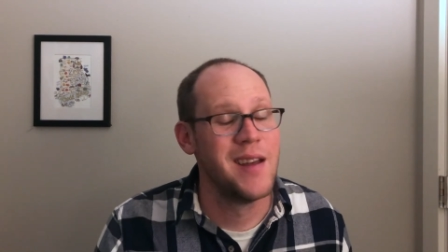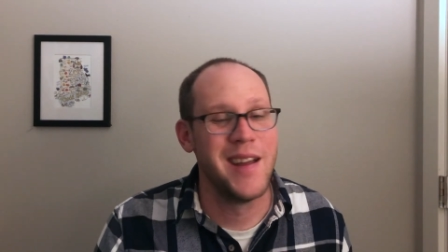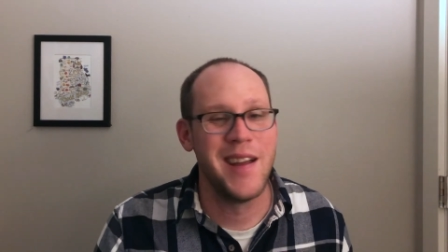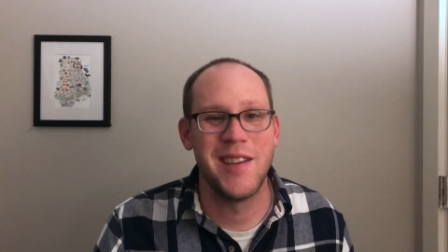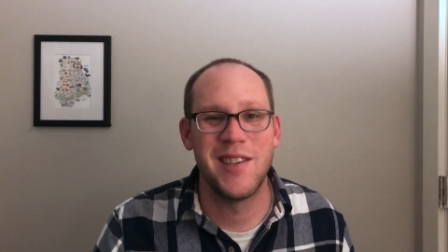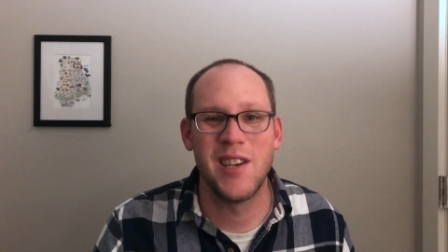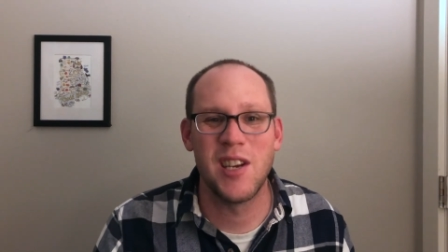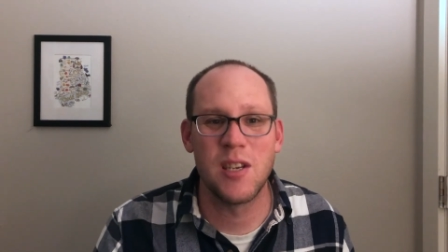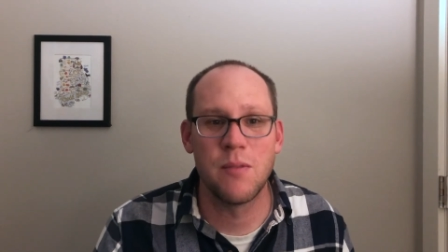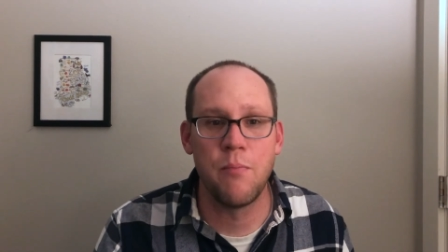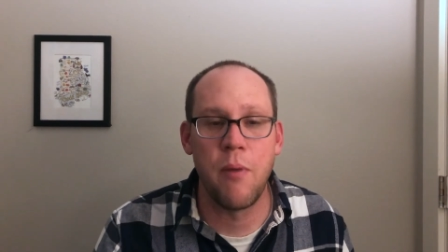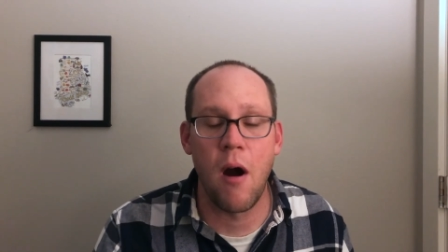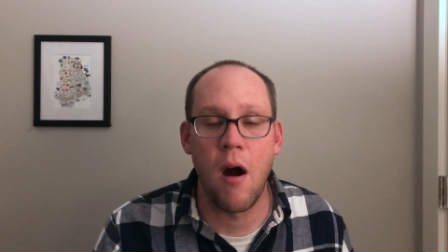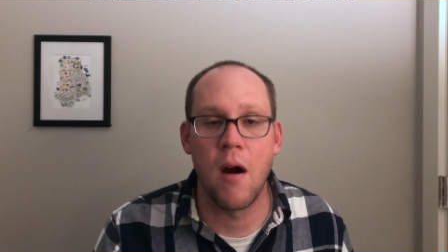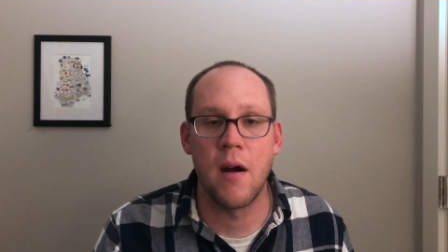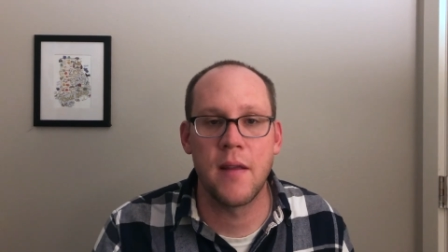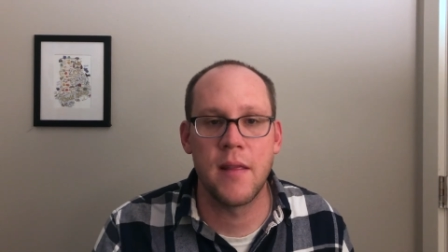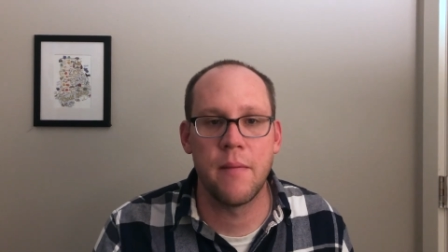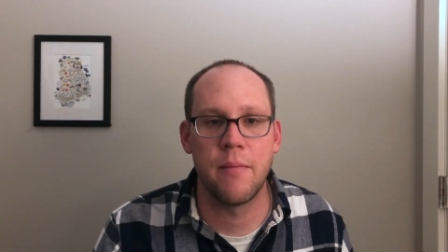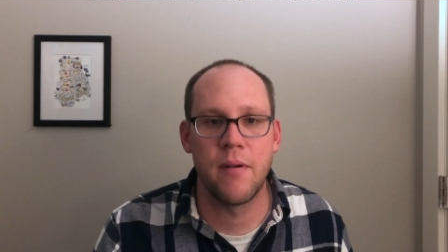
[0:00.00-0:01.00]
It's just
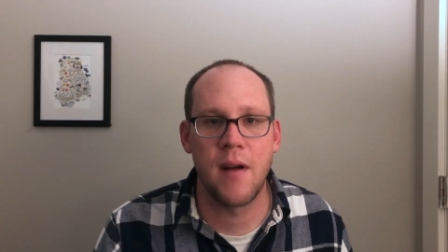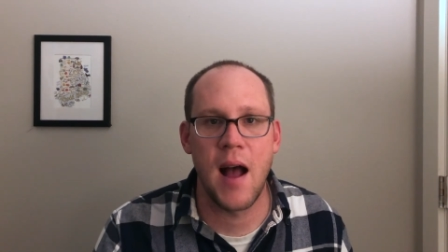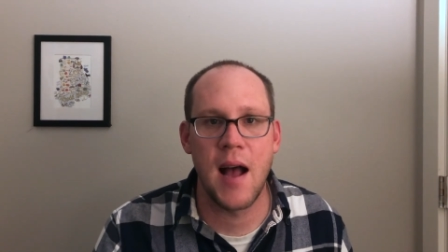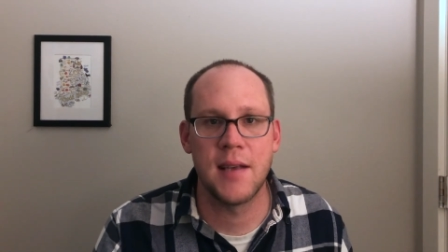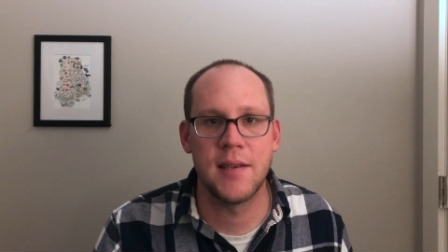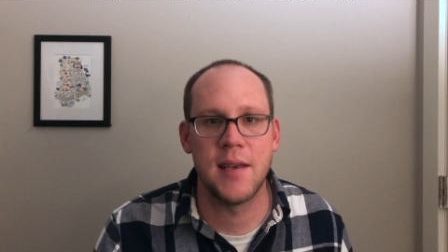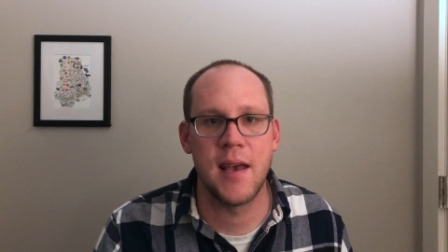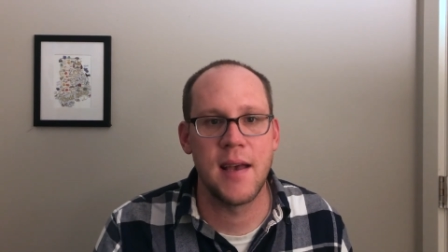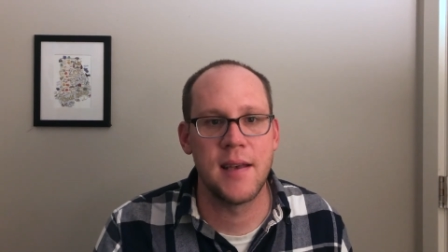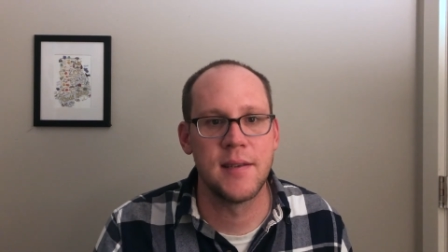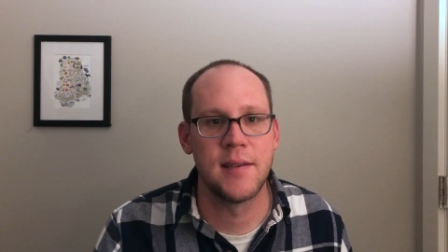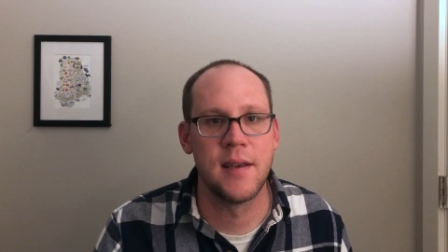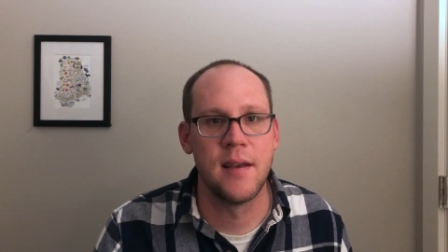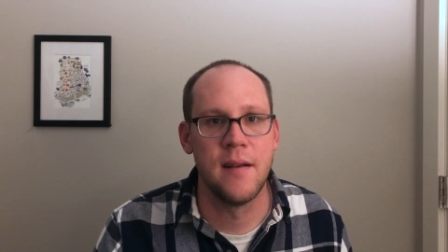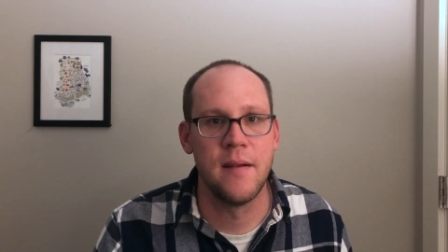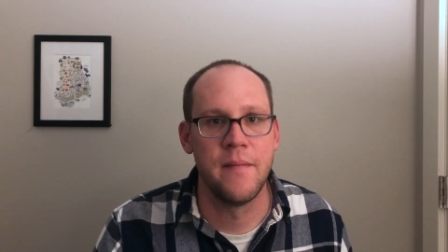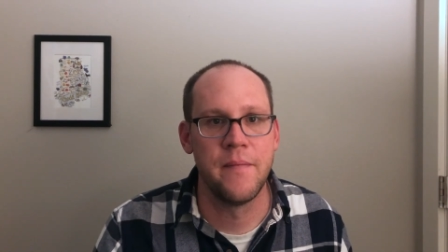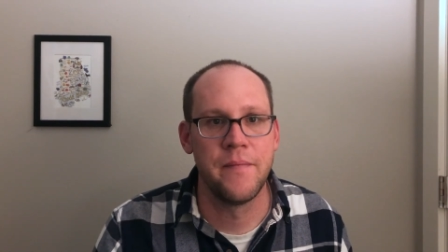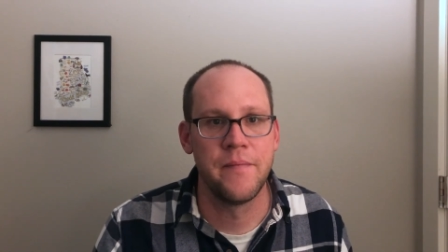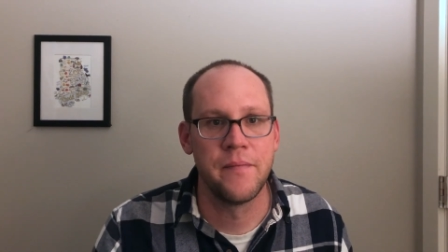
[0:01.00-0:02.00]
part of the process.
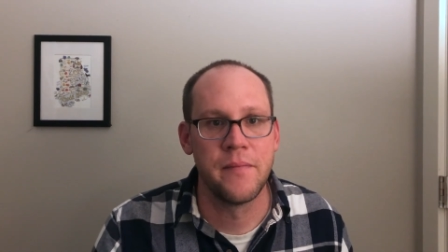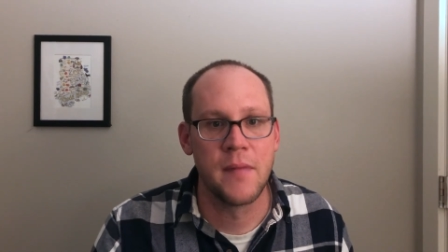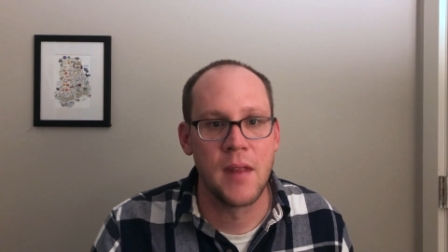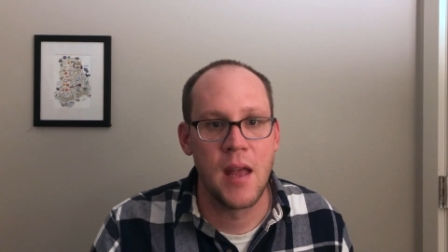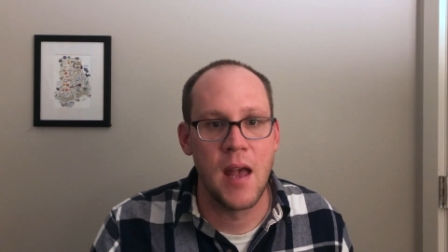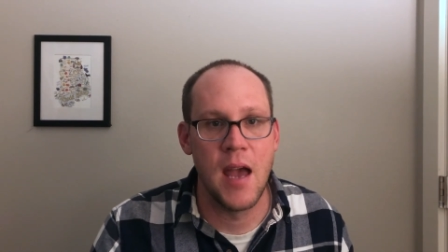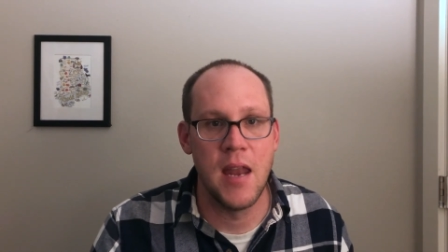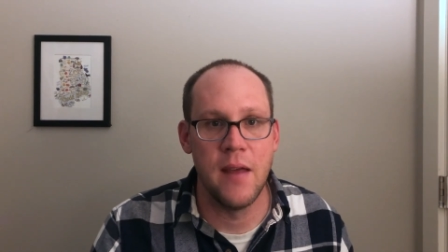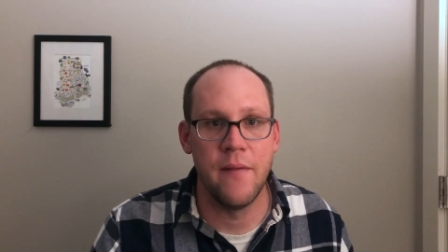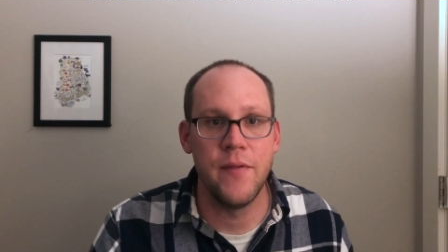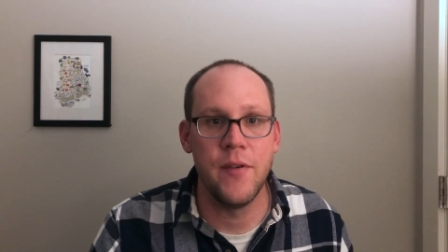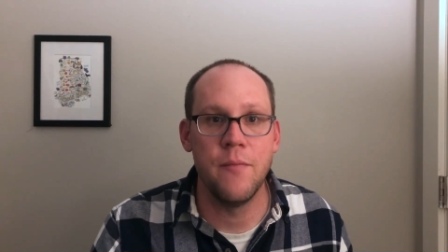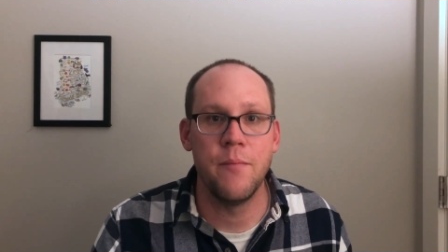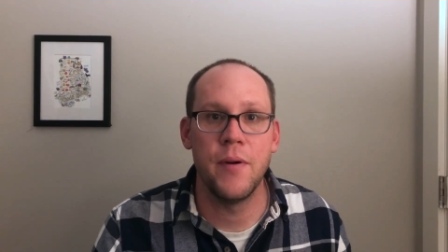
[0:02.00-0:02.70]
And if you put